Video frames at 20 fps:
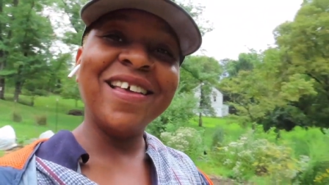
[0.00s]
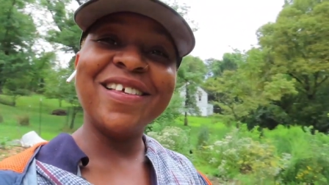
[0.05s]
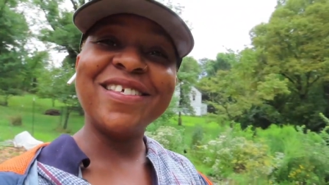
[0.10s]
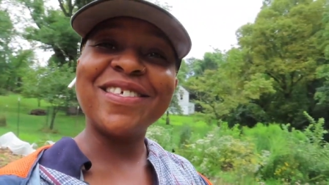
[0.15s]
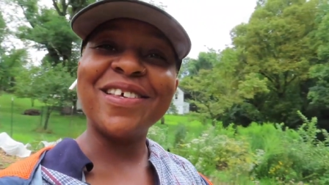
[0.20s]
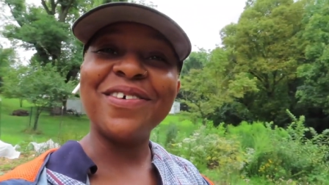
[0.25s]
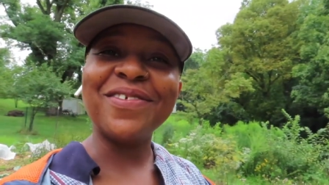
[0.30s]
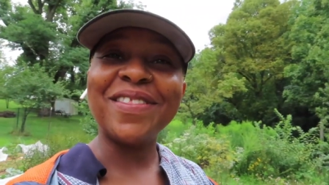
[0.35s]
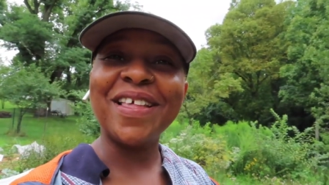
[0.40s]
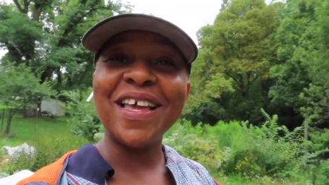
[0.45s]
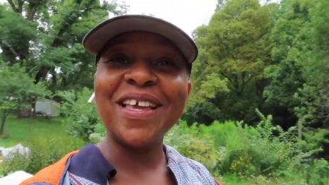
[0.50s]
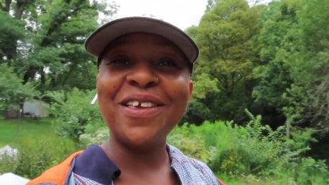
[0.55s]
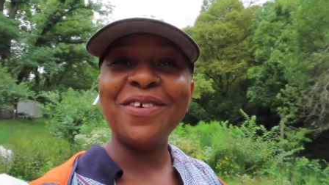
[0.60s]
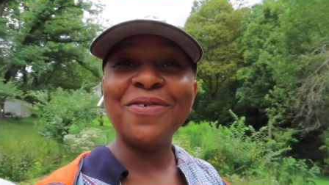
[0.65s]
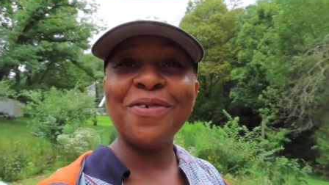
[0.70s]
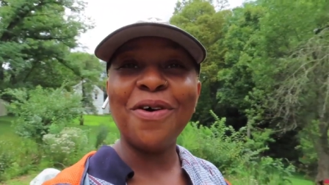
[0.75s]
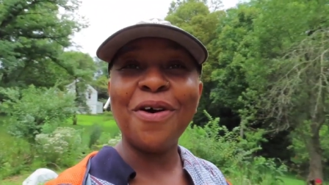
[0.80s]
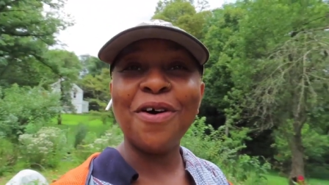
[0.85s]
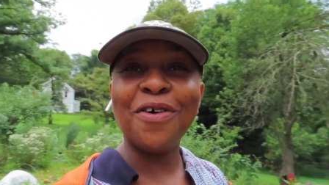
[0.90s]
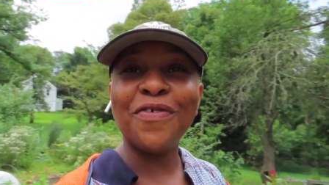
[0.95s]
So thank
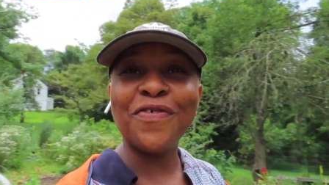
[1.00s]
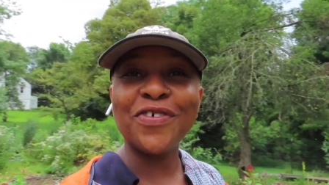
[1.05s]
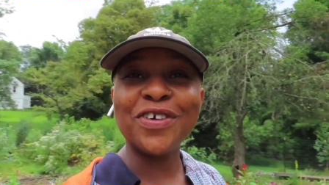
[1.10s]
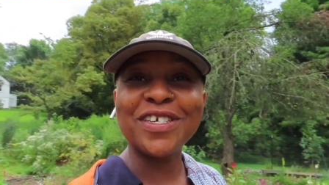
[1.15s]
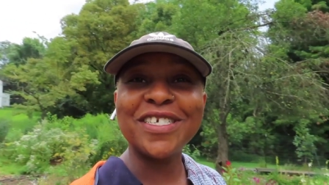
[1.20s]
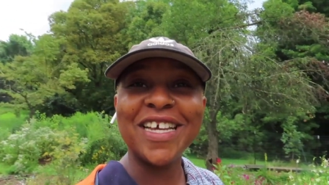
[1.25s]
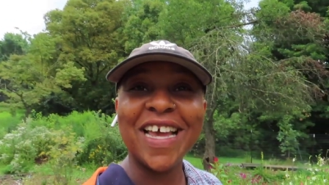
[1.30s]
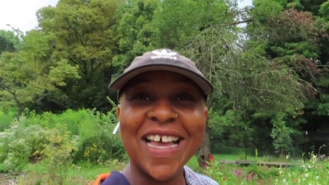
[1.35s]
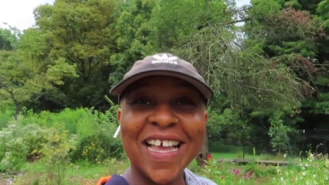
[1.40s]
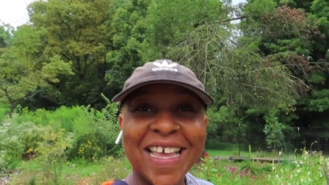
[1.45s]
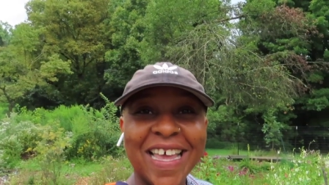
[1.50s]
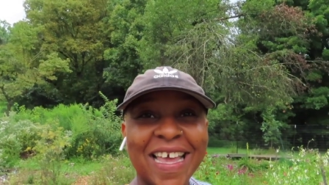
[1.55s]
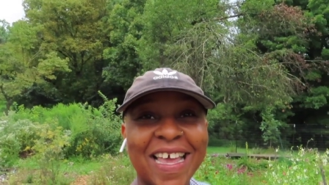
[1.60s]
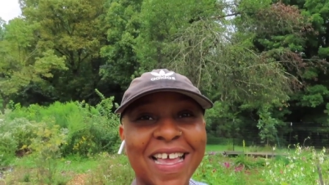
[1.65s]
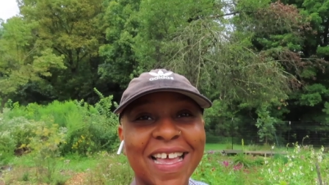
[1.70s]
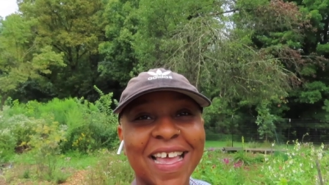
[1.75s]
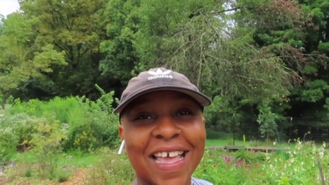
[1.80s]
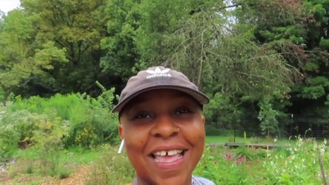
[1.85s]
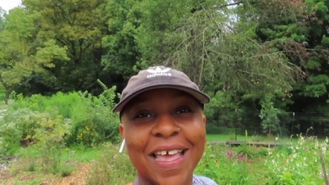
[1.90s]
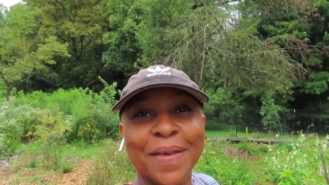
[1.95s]
you all for
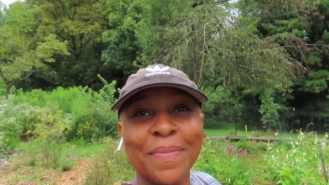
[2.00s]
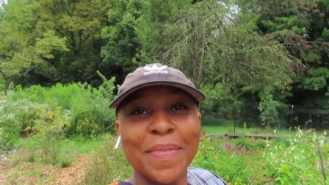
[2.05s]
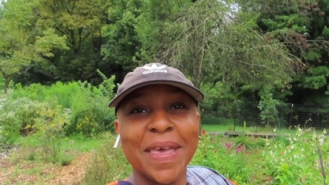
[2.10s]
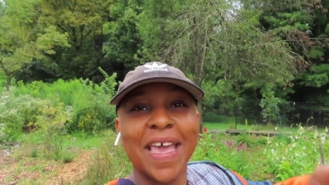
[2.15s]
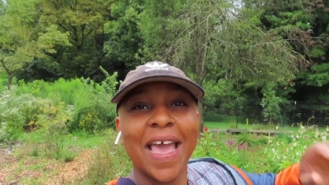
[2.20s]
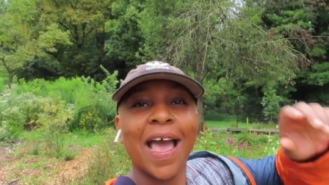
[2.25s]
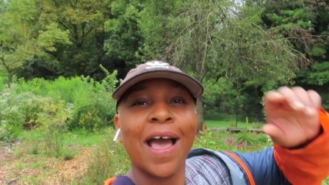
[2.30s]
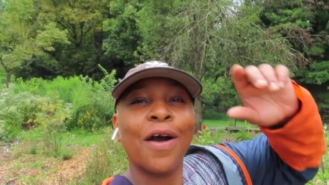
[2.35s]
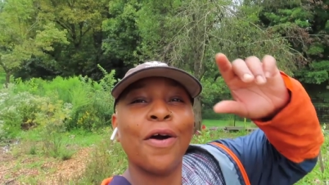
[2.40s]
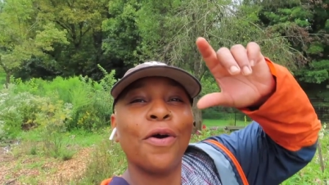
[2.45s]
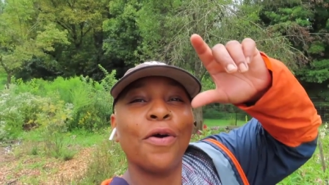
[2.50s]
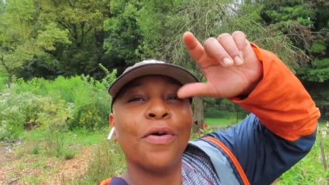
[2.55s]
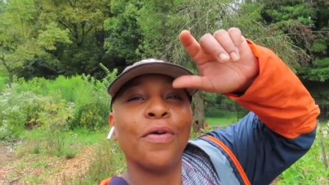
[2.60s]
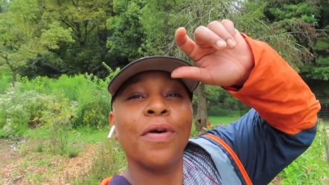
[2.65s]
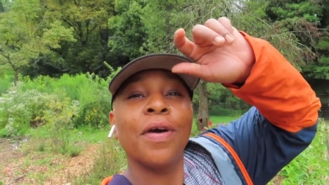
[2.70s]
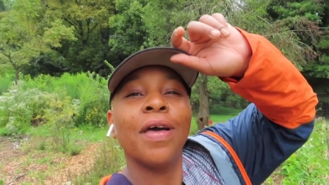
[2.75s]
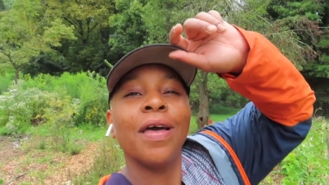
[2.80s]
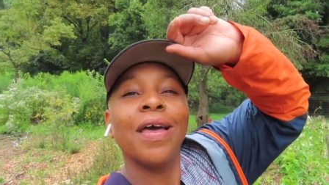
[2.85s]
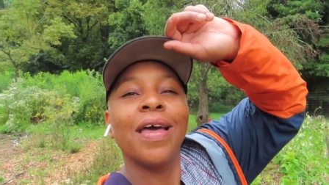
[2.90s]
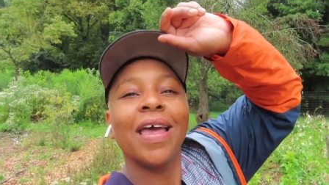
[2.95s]
checking me out,
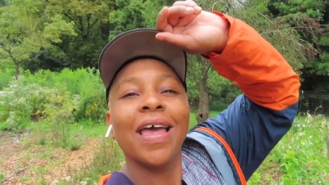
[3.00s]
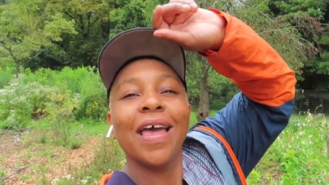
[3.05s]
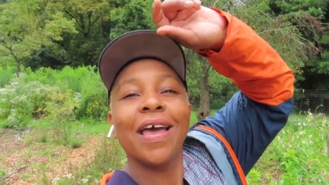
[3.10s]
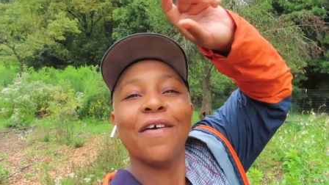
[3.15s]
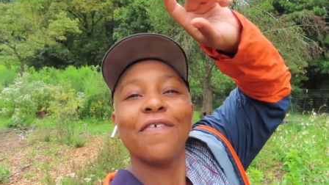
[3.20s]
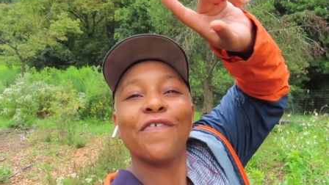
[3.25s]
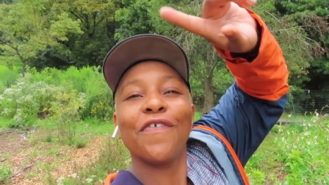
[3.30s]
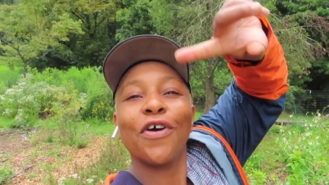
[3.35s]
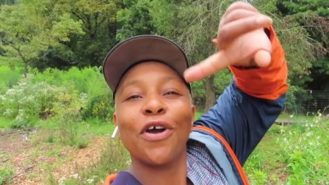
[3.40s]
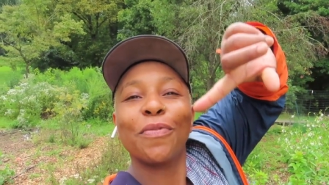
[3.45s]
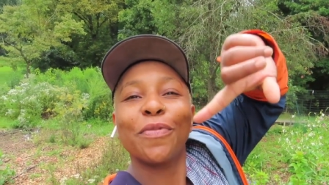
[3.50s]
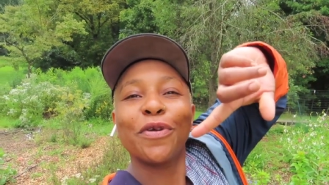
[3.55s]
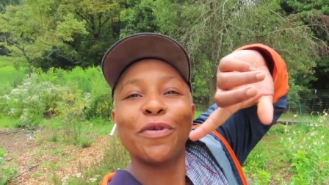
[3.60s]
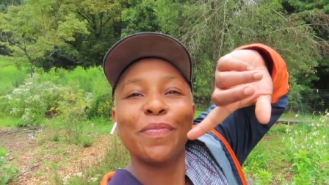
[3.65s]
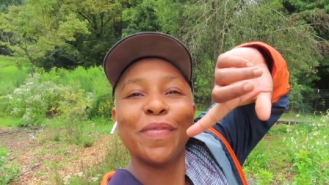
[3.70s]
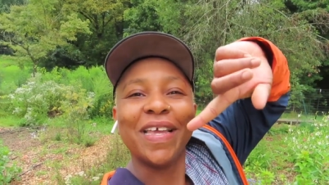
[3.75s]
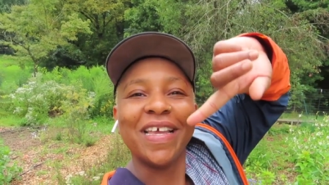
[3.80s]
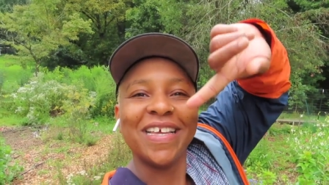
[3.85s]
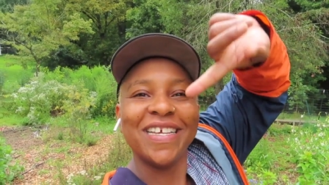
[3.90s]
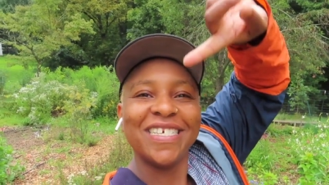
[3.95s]
Farmer
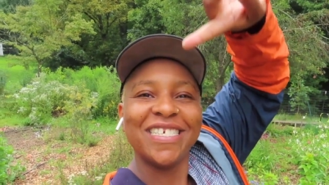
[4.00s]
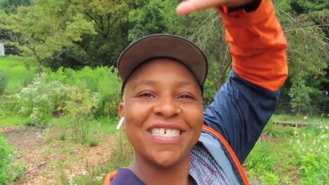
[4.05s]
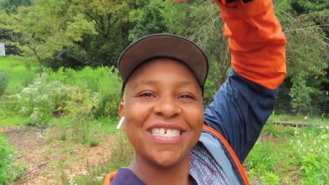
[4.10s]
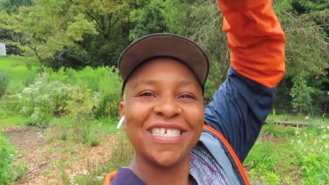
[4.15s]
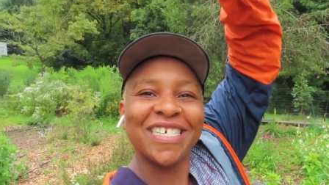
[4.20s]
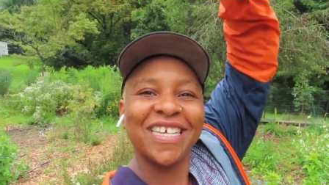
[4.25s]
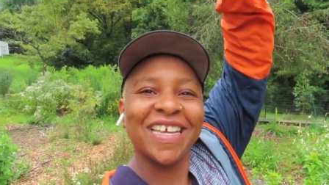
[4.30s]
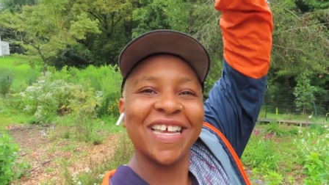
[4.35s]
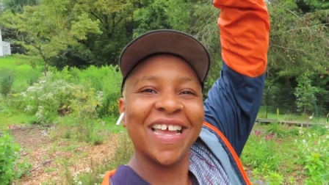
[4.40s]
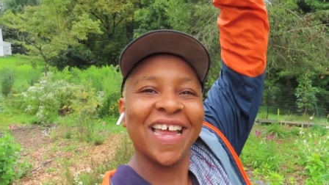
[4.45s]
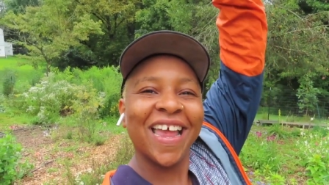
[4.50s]
Meesh.